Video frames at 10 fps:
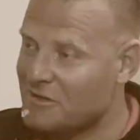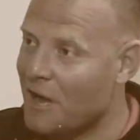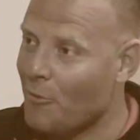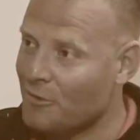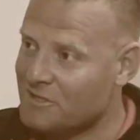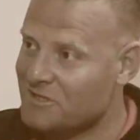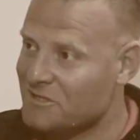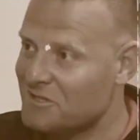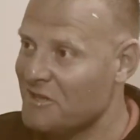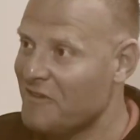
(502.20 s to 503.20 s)
Now it's
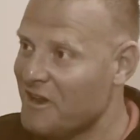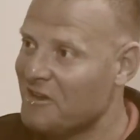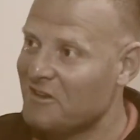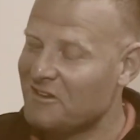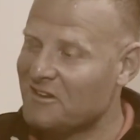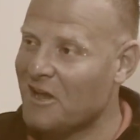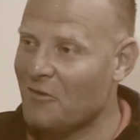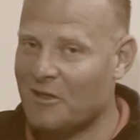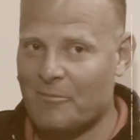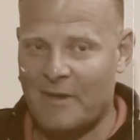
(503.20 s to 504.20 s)
different. Now
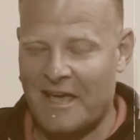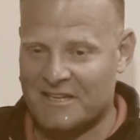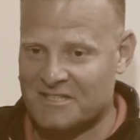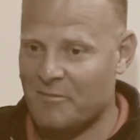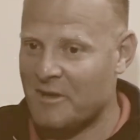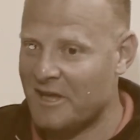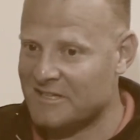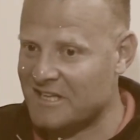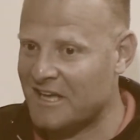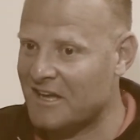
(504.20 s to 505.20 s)
the players see me
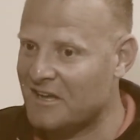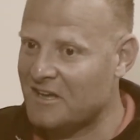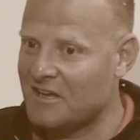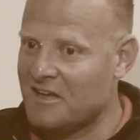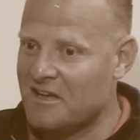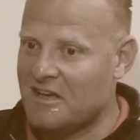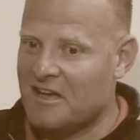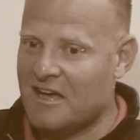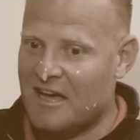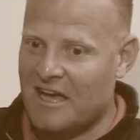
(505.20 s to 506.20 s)
as a
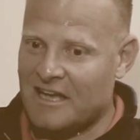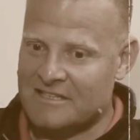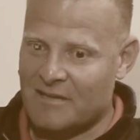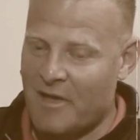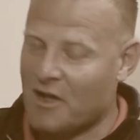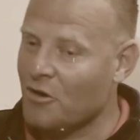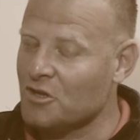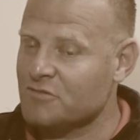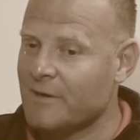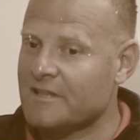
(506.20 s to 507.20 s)
as a main
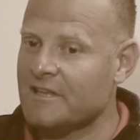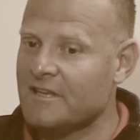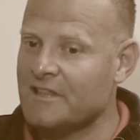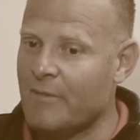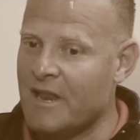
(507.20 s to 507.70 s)
coach, but in the